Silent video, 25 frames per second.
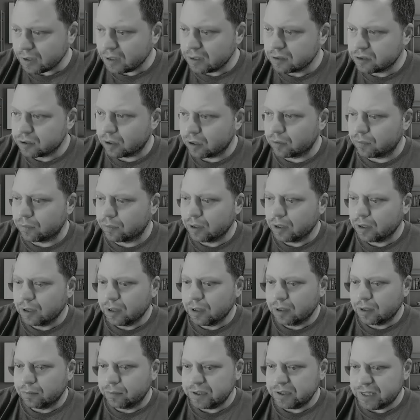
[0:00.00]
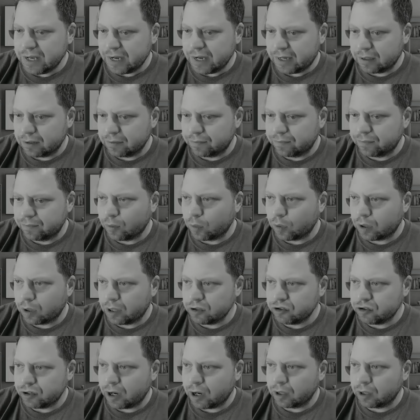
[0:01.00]
So we take in the
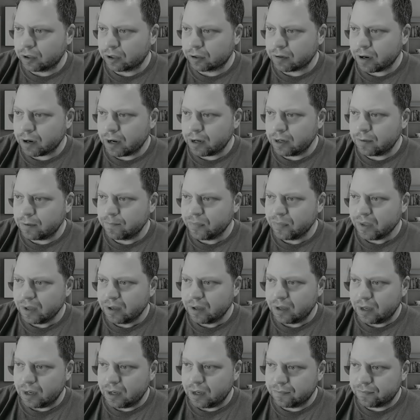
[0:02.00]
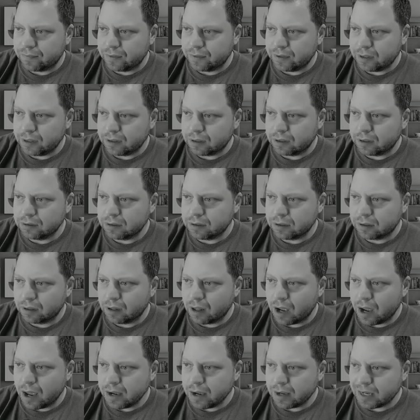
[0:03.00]
$400 credit. If the
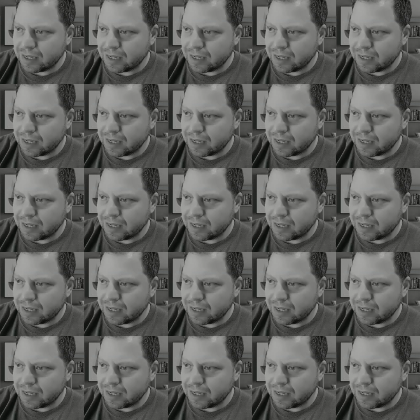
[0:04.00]
underlying